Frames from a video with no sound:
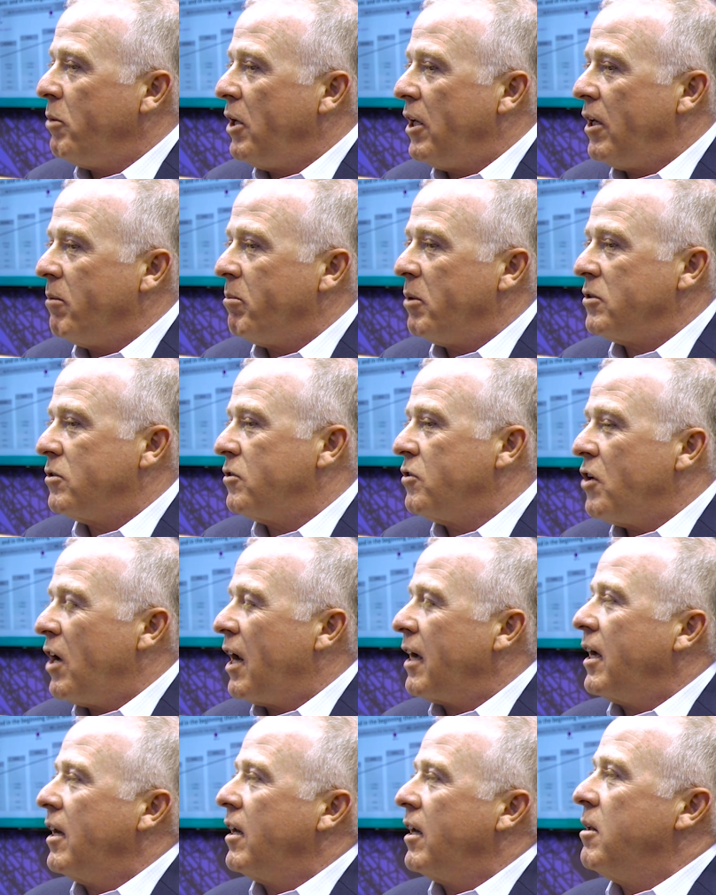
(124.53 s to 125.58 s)
medium business, you're
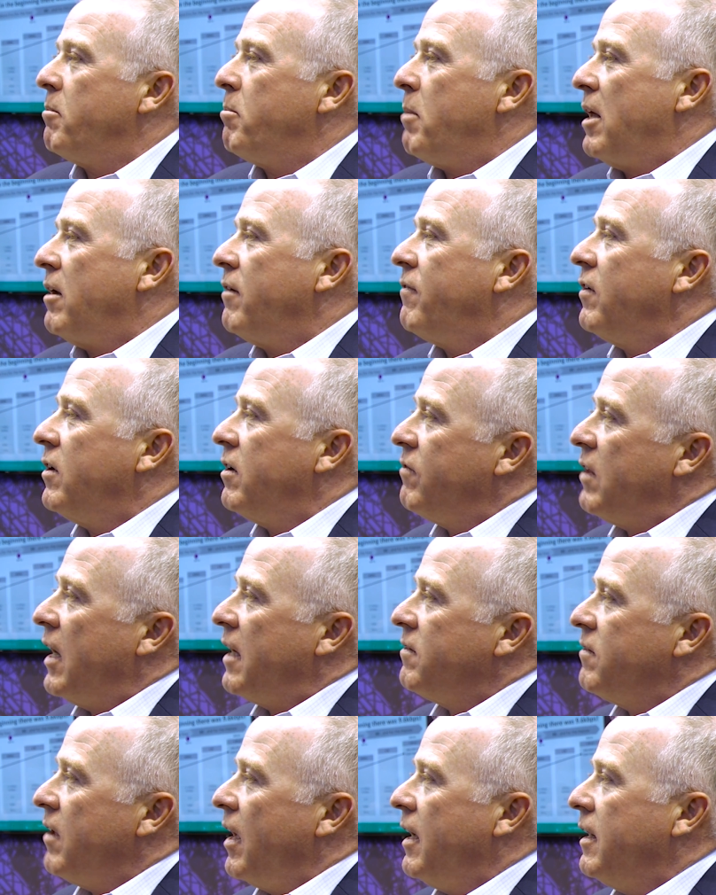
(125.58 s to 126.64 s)
not the benefit of
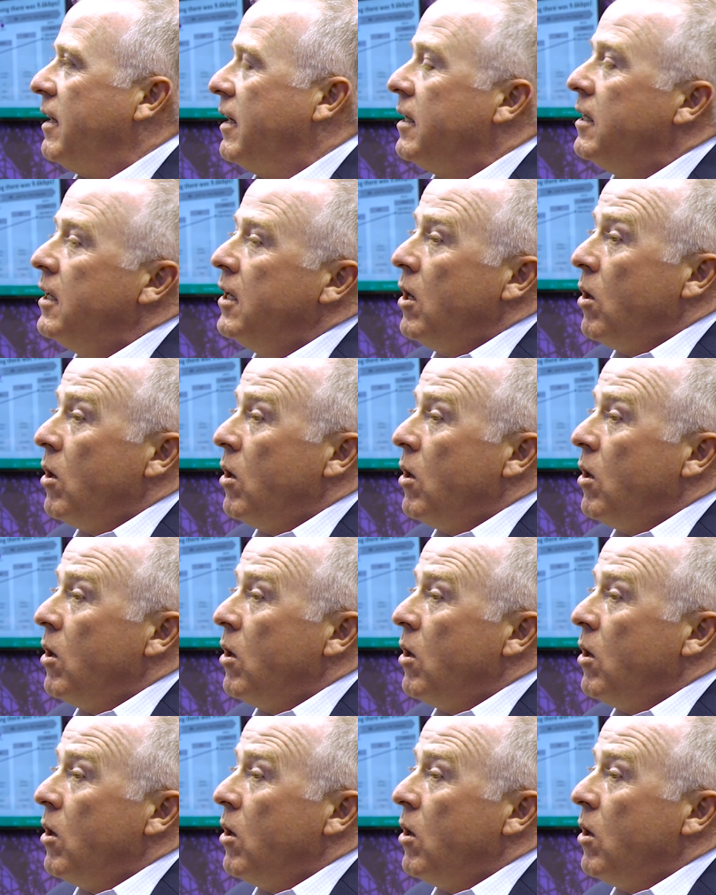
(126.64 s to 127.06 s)
that data.